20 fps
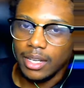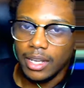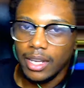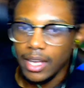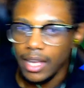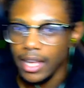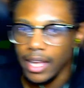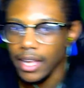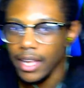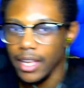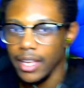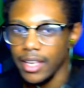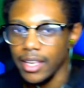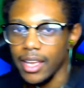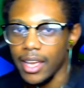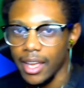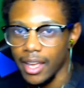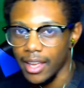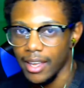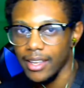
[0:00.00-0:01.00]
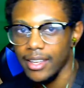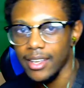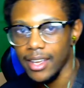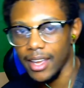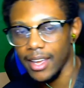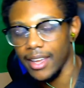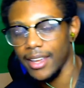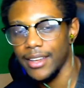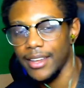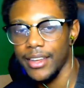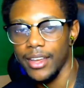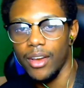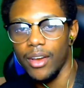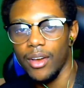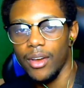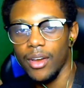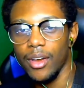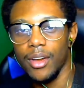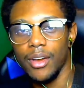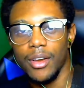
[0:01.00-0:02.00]
Hey, hey, hey,
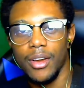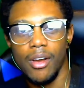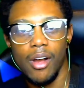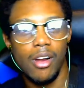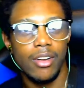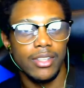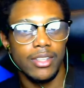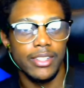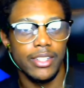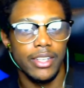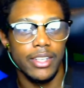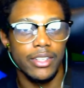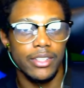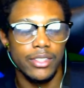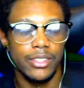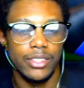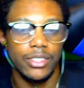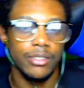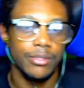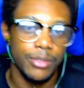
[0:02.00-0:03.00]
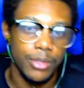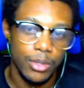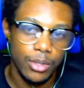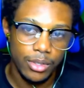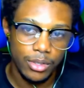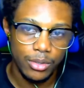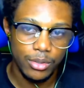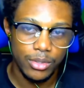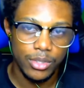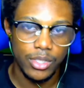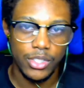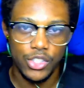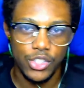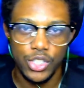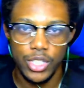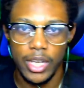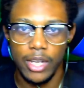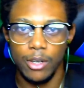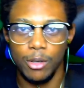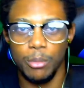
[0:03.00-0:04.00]
Arlinators. If you are new to this
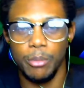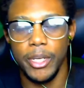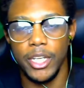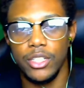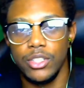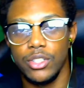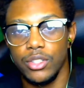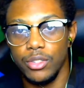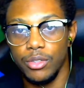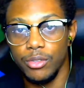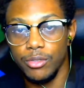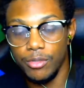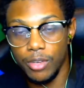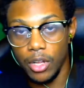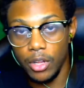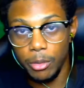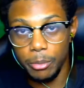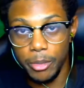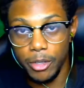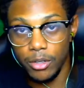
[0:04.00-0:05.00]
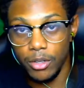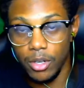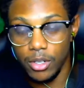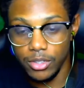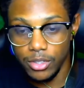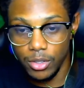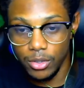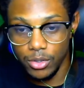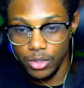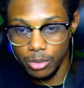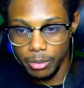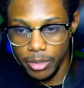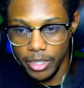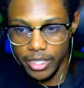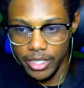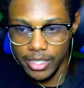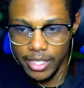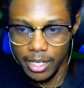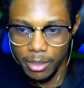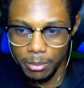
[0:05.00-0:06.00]
channel, make sure you follow me on all social
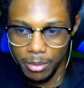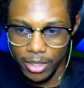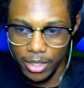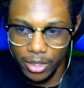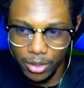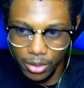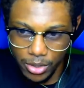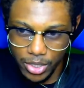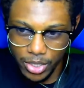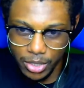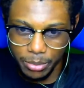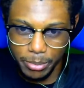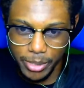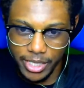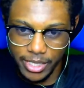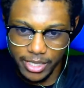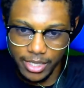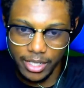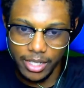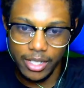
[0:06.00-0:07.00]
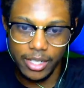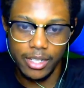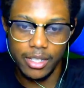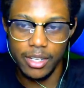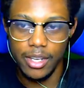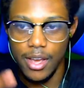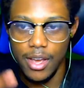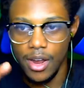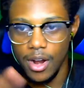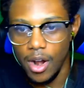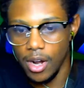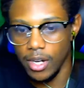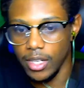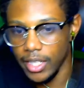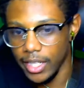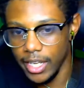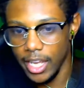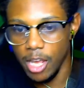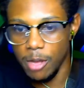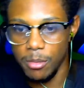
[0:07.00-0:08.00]
medias down below. It should be seen.
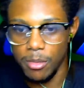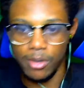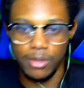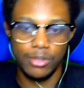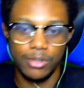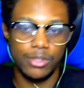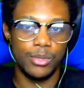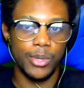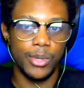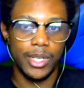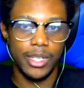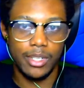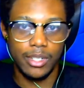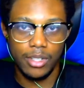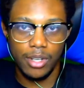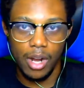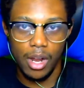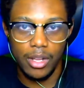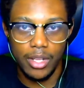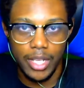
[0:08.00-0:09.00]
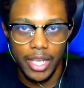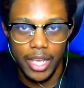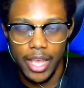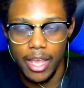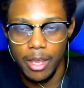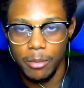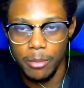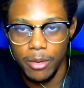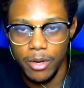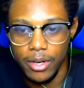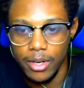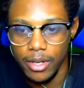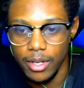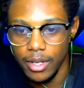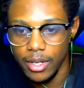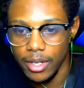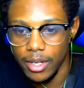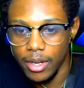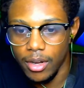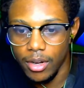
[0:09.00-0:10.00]
Arli Gamer on Twitter, Arli Gamer
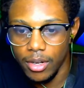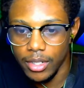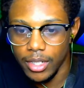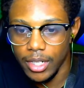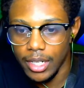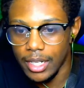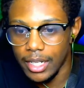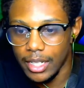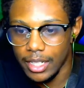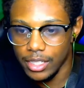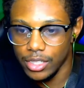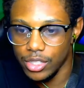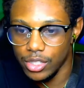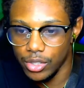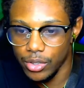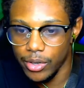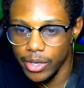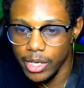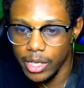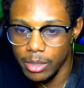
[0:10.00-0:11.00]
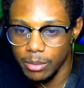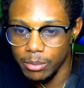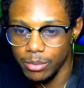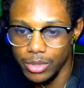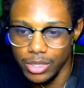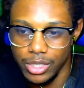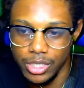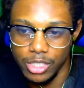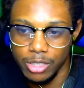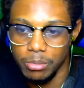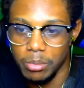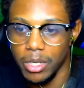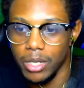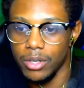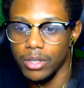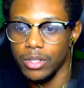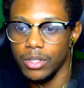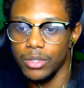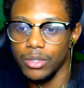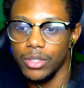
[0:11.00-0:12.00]
on uh, Instagram, which is spelled
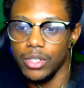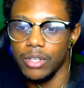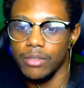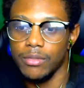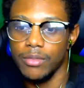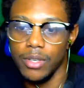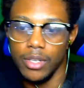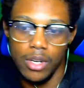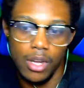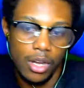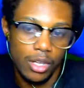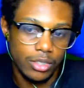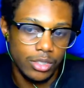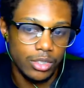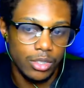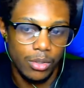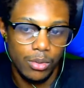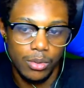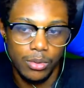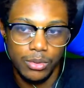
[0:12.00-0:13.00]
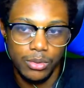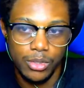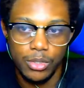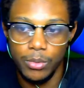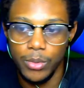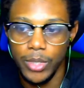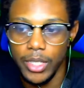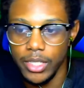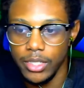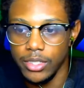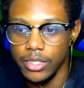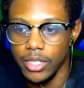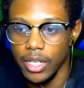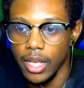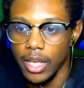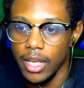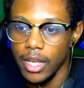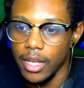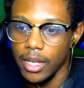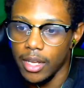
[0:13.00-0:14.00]
a little different. Also on Twitch
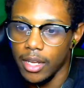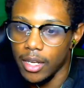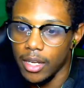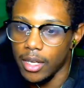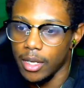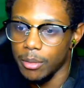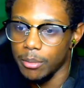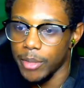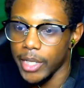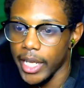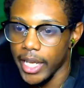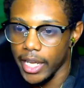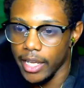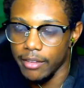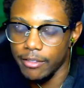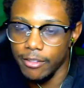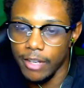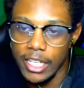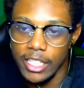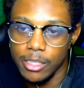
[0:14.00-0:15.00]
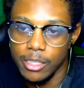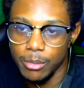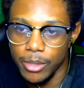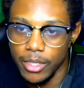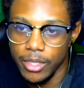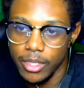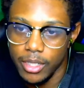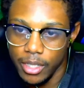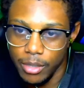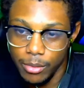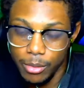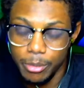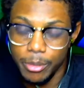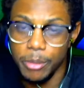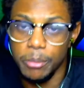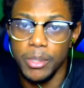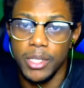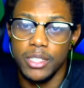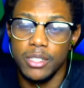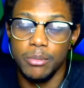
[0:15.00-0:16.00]
um, and Facebook. It would be
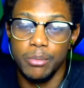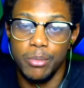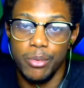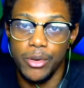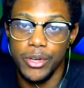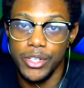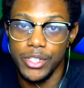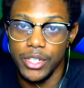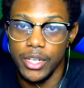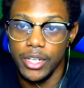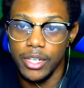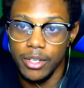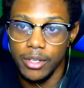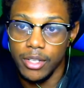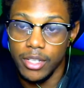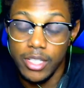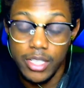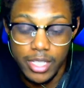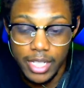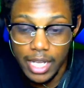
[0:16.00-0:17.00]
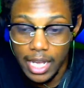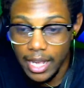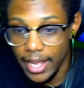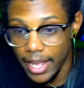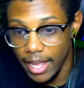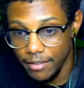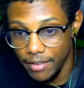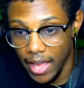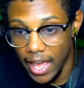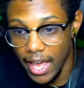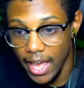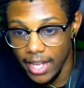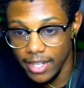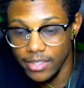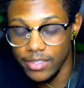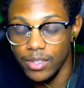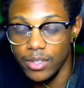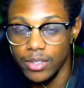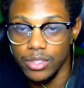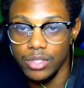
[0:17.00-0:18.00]
much appreciated because now I have
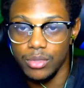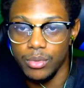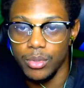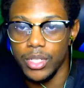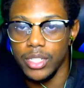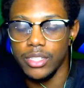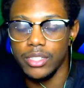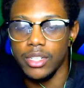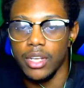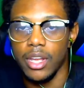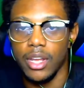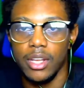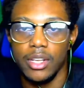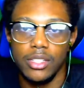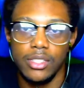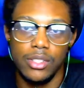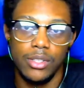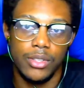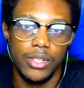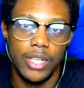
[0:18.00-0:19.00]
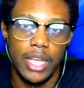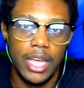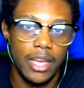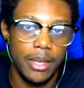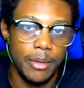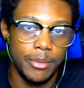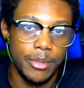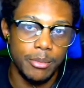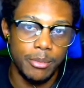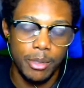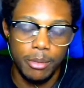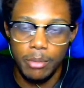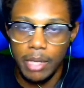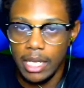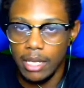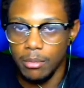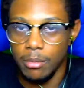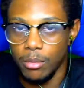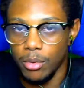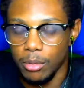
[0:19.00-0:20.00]
ads on Twitch, so that helps me
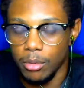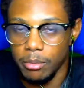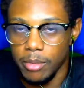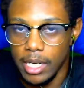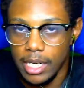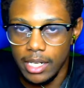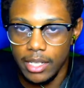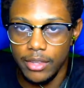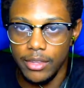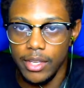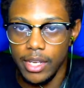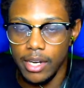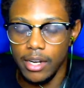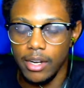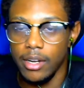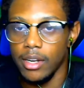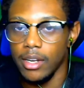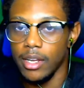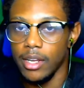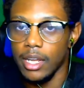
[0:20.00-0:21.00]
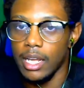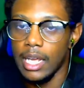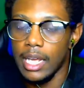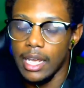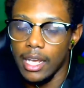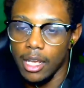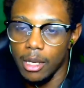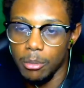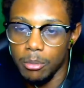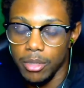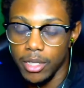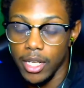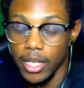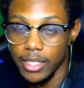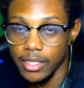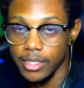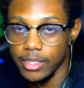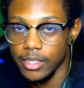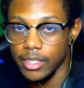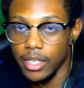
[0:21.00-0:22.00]
make more money there. And
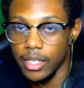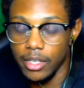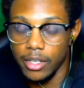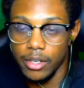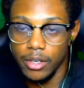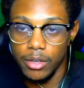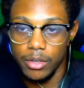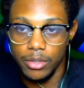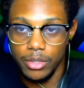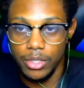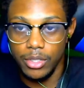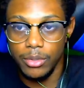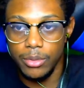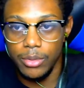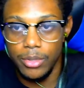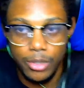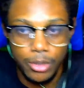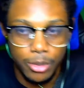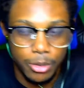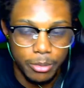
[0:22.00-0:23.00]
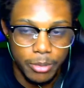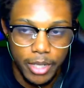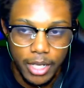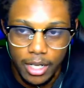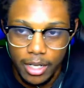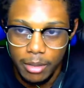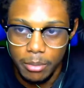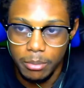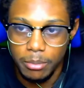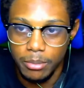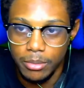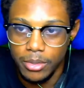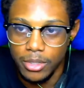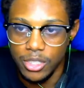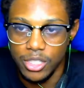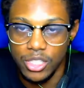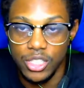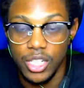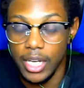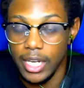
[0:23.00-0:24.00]
plus, here on YouTube, um,
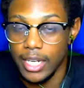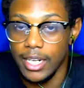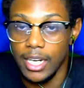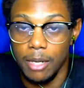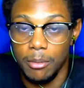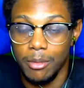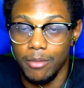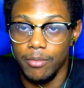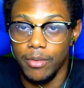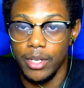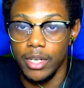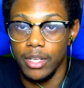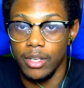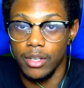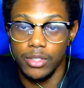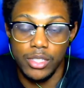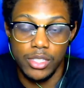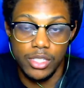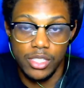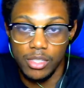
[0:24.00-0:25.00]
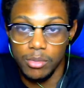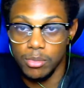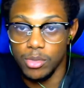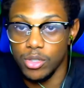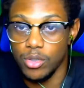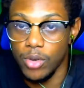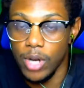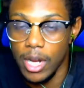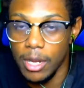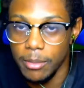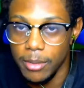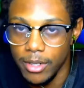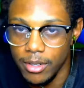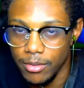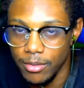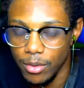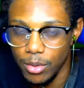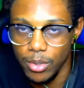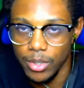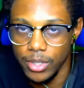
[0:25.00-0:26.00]
just checking out my videos and subscribing,
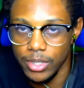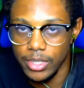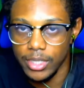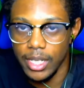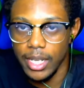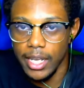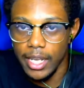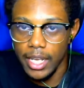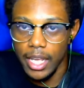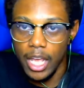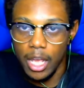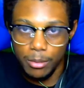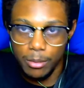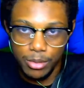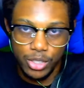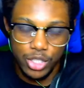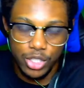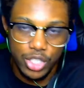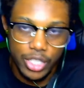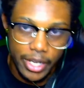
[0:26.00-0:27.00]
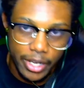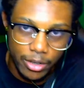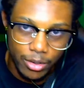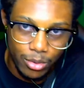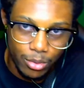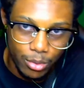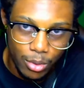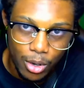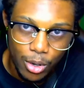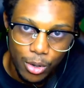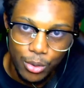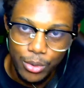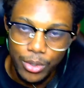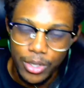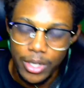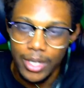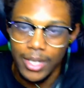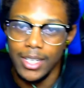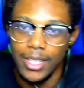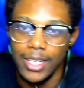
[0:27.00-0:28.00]
of course, helps this channel grow,
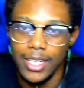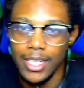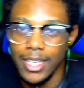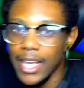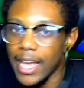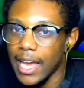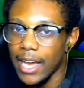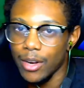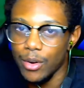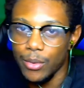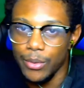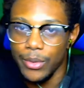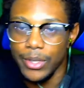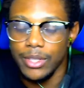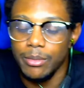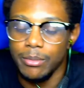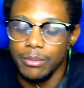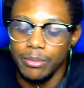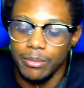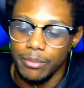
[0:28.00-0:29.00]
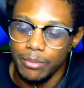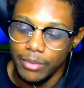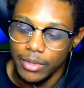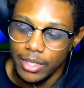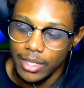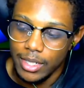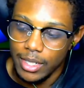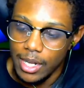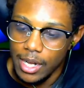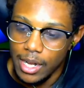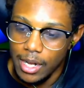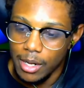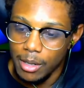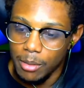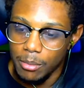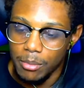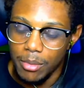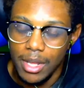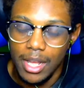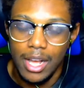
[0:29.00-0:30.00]
get an algorithm um,
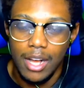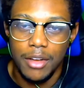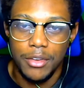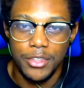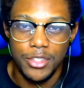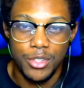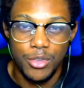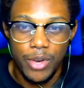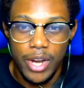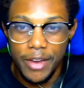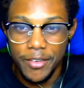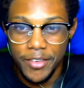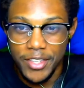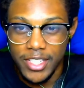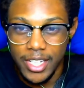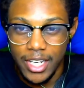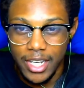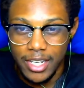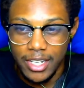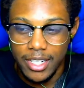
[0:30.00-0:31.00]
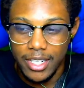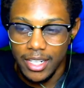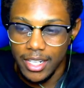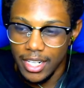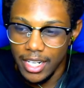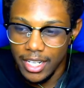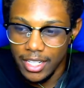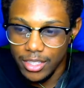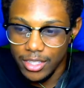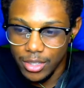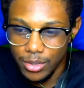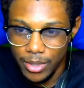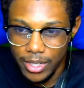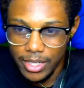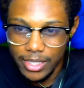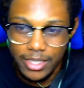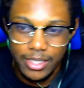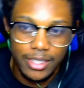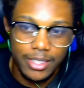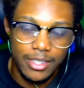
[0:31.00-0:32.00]
I was gravitated and
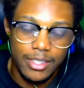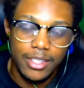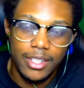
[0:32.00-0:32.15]
interested